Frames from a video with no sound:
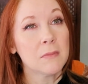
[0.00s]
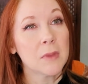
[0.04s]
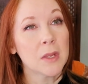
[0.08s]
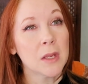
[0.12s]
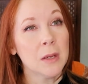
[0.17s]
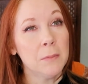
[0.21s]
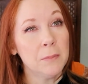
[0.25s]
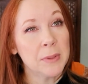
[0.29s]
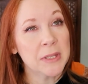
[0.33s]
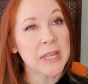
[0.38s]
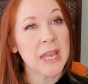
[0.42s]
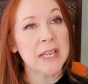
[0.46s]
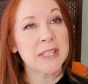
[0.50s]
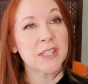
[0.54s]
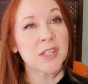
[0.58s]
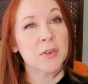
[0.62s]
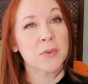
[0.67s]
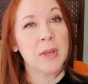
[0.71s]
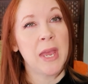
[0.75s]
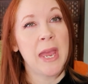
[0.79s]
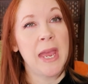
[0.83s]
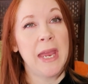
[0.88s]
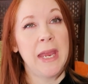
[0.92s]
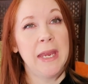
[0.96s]
But that's
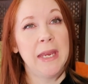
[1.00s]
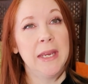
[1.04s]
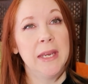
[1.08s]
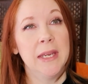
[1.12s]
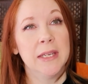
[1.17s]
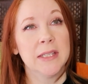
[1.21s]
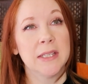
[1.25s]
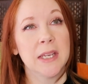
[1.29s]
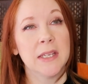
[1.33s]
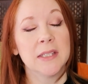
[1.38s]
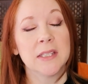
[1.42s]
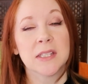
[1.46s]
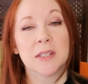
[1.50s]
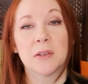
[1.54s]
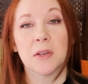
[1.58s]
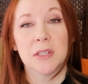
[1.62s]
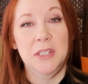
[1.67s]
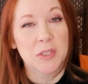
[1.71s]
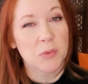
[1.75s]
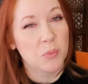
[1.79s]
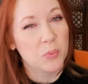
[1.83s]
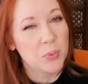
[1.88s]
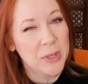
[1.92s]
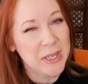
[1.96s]
okay.
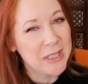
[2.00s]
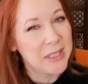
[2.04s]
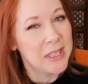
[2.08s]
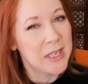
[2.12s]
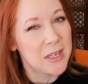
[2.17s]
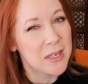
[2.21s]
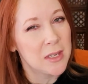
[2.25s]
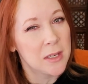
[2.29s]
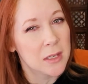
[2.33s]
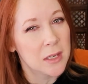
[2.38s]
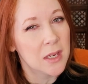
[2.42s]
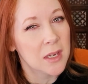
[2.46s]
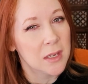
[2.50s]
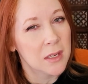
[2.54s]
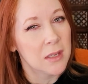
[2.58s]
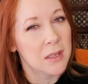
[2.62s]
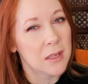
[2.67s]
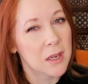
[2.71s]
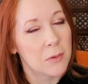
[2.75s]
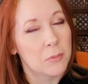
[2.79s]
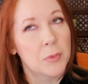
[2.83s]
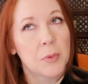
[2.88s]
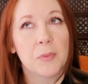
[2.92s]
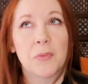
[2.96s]
It's really
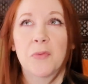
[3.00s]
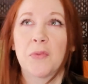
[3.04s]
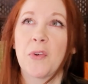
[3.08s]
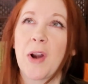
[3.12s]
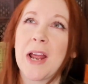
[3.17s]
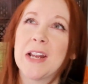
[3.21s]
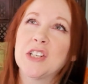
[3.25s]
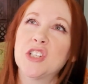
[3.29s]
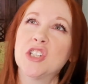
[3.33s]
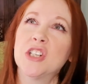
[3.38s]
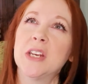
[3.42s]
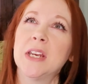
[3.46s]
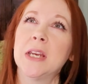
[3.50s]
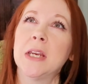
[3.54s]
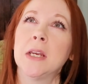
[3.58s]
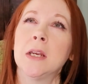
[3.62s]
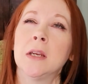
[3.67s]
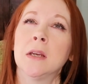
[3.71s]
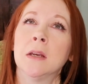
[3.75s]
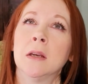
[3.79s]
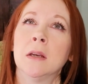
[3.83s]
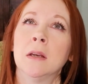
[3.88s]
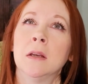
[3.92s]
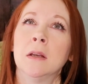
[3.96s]
a
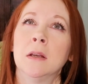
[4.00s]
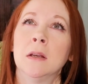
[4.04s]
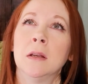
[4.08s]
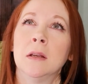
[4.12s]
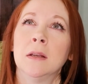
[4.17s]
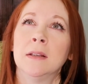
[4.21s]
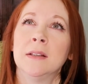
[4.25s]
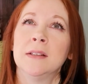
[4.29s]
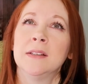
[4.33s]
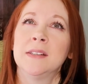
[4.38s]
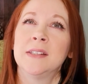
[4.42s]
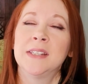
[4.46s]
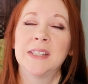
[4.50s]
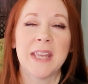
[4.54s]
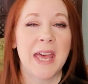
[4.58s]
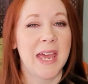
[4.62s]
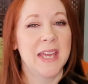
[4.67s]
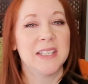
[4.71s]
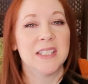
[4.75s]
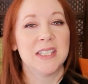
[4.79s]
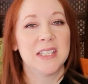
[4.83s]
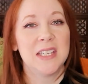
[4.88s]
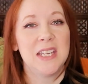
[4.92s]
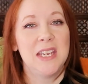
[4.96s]
refreshing
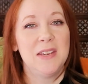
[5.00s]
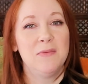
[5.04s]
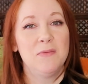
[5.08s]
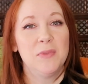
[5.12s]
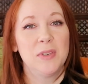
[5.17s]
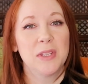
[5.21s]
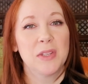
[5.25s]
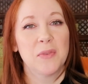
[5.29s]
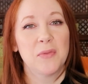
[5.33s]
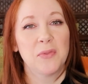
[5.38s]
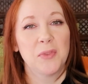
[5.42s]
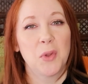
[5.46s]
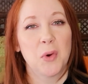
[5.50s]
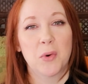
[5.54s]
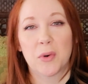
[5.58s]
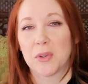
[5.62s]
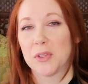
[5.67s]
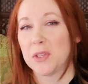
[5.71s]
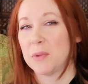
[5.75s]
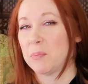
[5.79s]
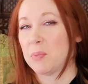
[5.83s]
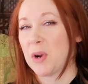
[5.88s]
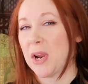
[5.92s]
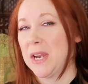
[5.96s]
scent, even with the floral
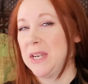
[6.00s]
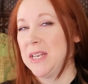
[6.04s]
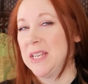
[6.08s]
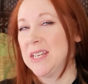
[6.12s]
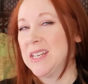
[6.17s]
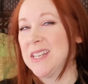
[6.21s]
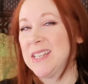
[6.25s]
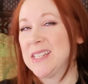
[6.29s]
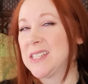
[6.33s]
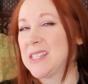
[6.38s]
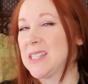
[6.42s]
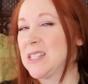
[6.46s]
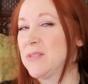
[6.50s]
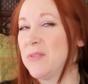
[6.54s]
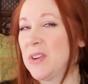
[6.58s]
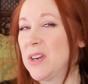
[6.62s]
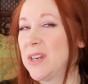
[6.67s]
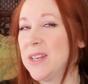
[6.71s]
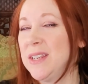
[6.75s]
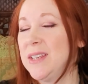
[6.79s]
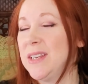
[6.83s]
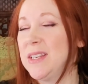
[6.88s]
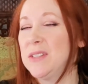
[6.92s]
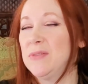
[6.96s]
and the brininess. It's
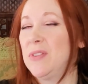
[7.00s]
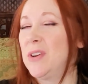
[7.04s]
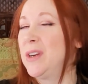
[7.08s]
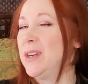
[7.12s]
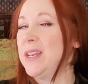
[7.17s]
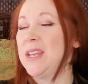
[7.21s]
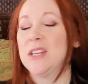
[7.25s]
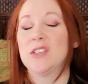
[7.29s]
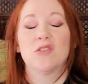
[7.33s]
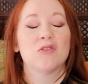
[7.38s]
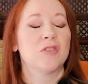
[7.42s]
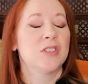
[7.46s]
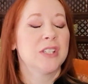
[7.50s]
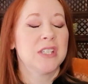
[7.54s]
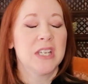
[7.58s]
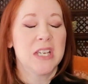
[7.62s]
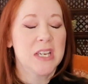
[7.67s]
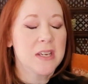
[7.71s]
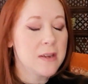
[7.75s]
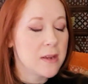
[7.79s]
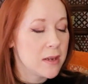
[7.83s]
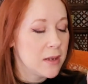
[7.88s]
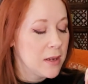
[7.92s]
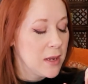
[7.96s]
very
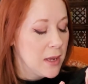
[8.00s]
interesting.